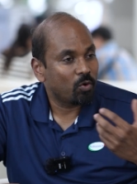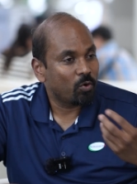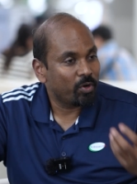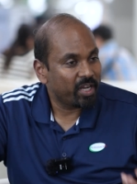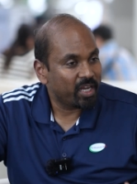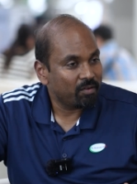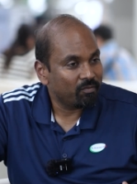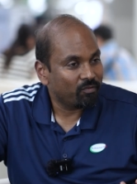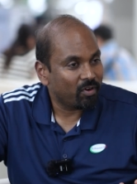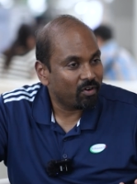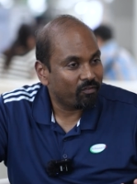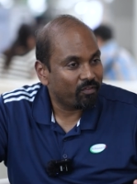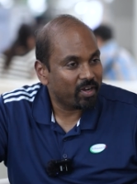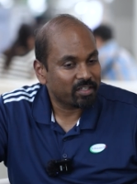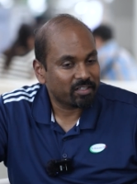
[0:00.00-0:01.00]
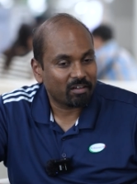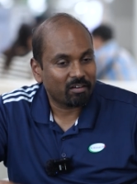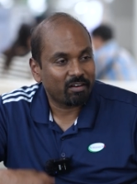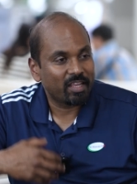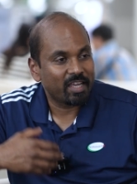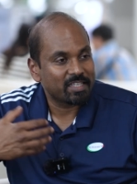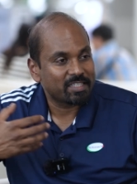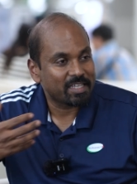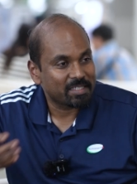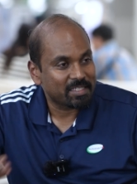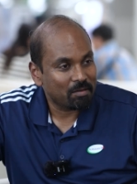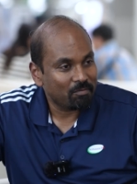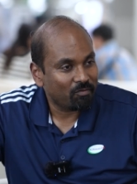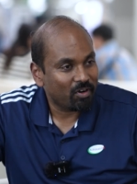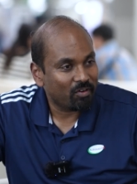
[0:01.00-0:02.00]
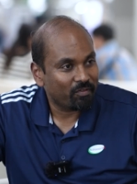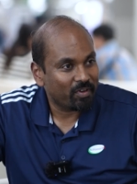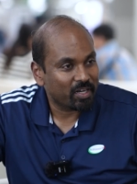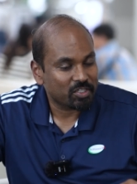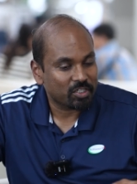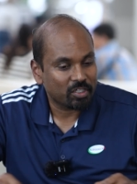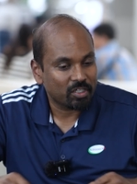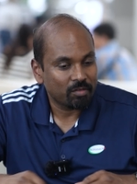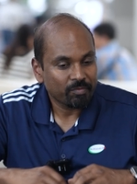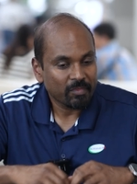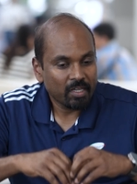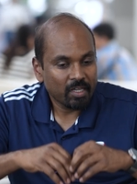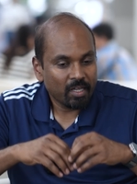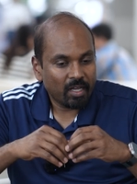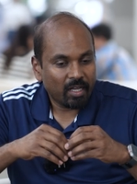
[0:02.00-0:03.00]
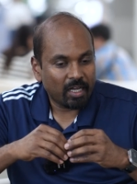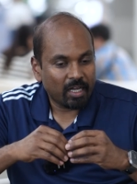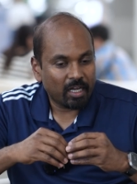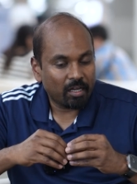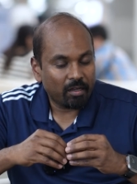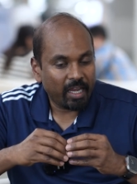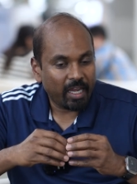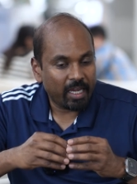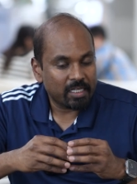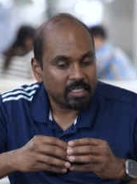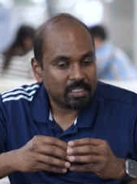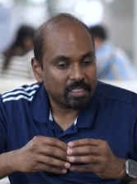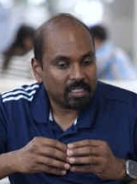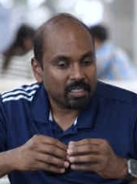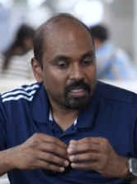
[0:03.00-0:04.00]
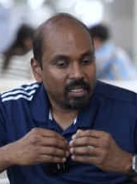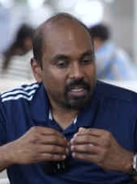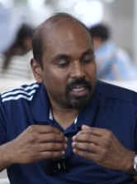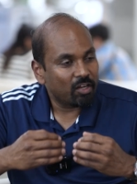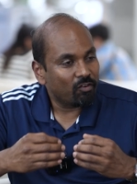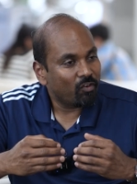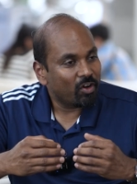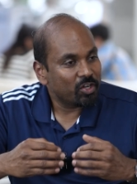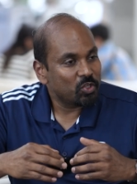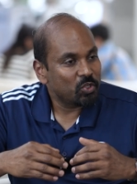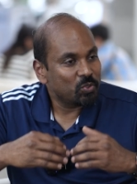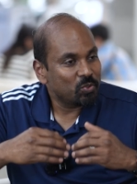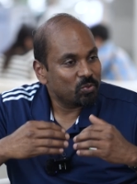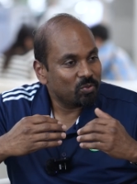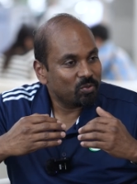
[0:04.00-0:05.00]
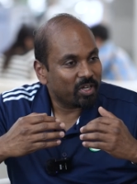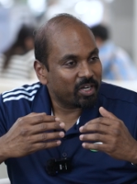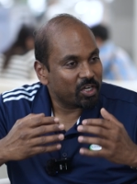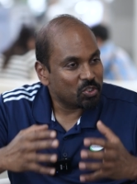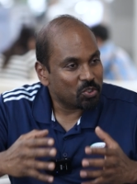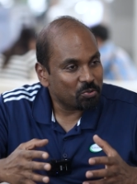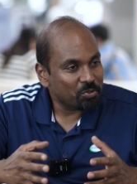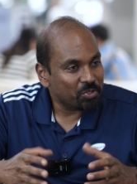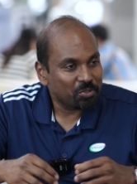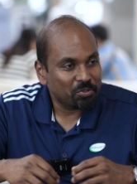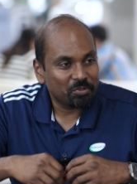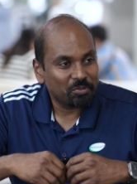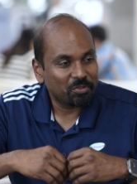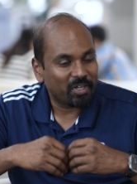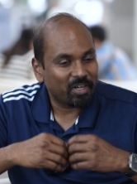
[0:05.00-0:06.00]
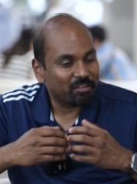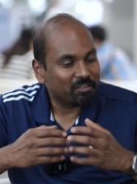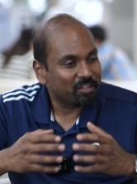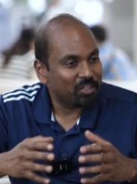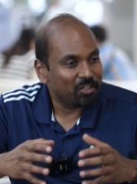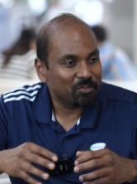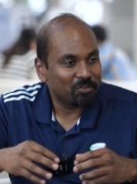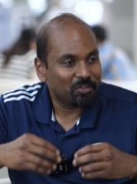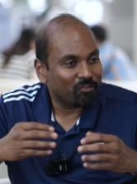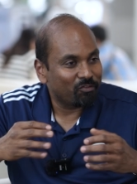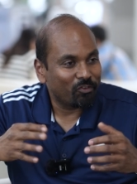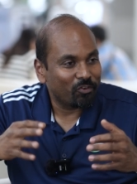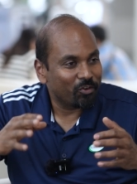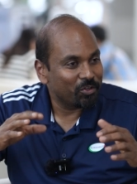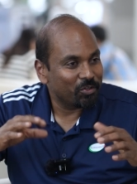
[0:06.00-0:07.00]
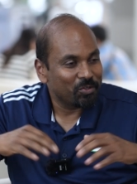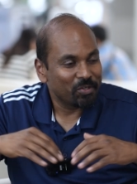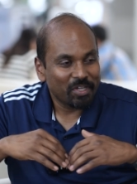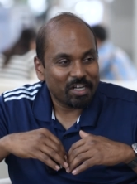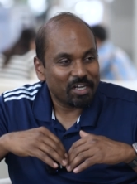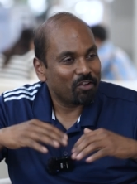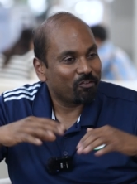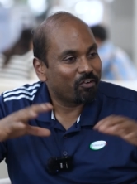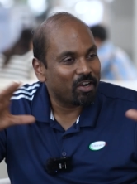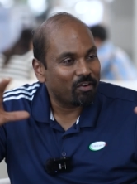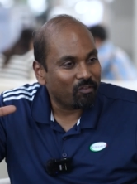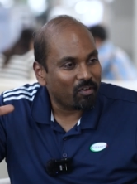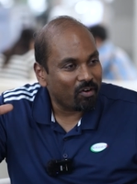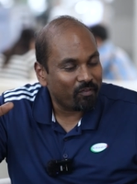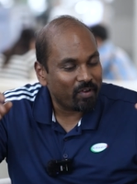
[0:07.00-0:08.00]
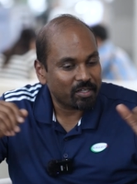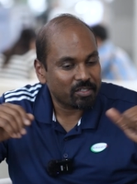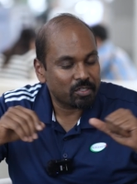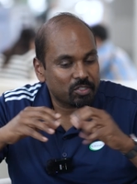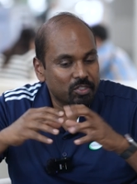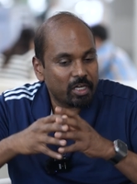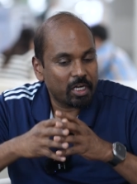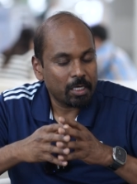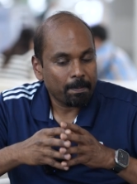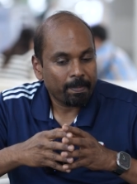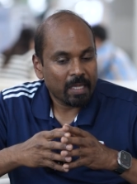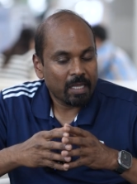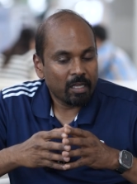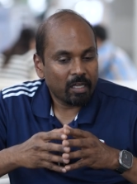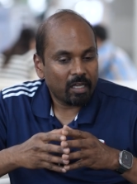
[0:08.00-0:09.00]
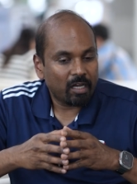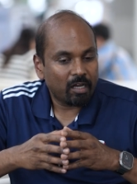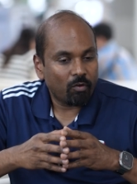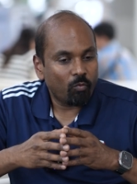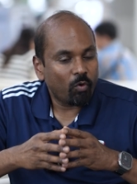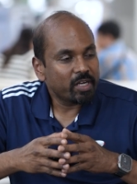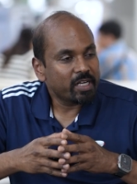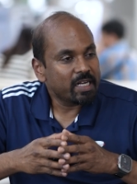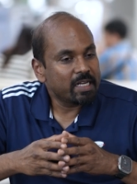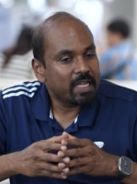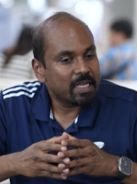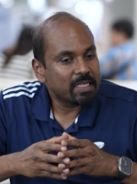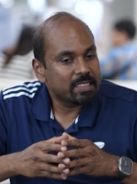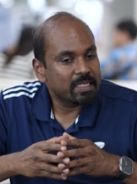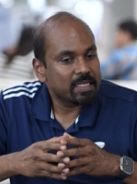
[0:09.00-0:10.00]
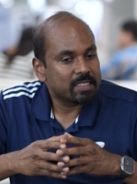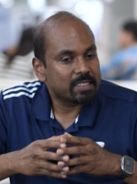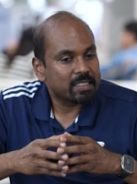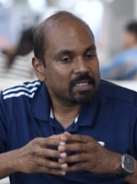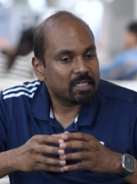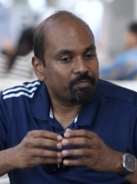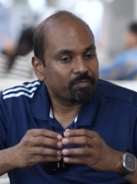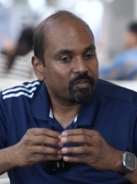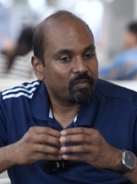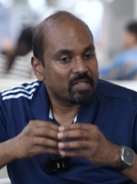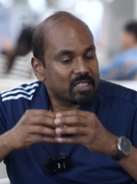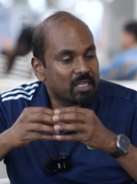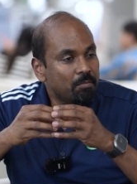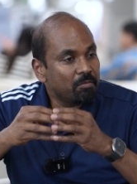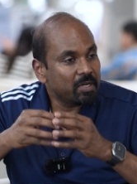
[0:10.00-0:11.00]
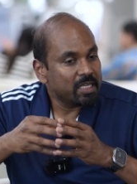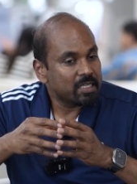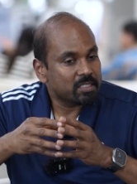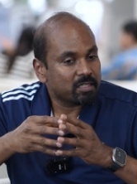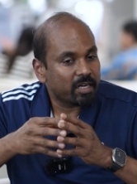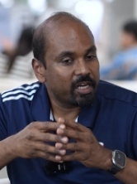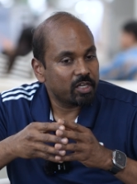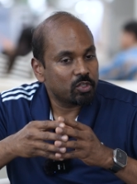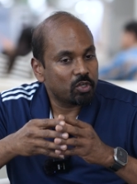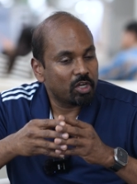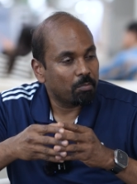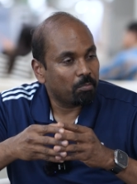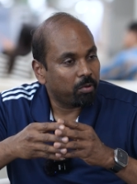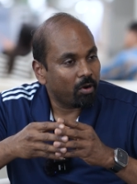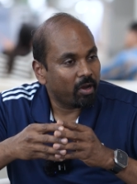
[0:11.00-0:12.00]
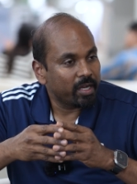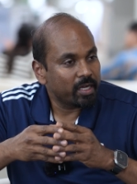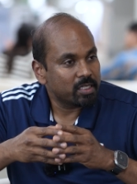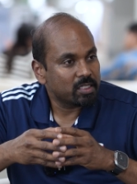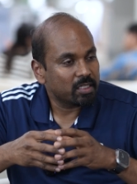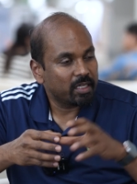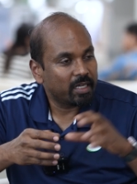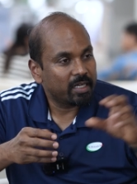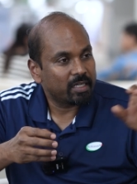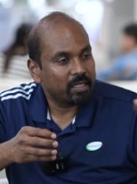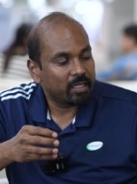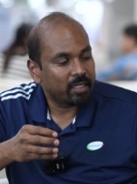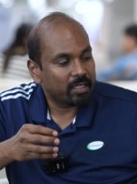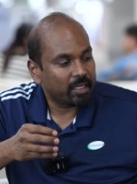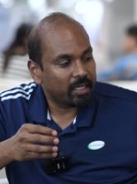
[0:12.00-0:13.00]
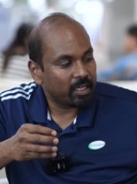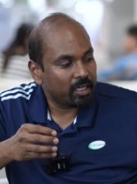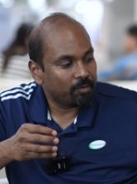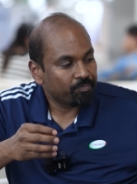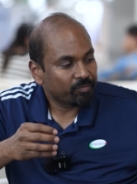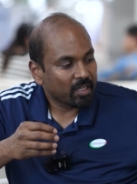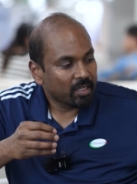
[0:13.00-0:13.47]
OAM form factor or the SXM form factor, and in a 1U or a 2U or a 3U or 4U, yeah. different form factors, right? Mm-hmm. What it does is when somebody is trying to deploy it at a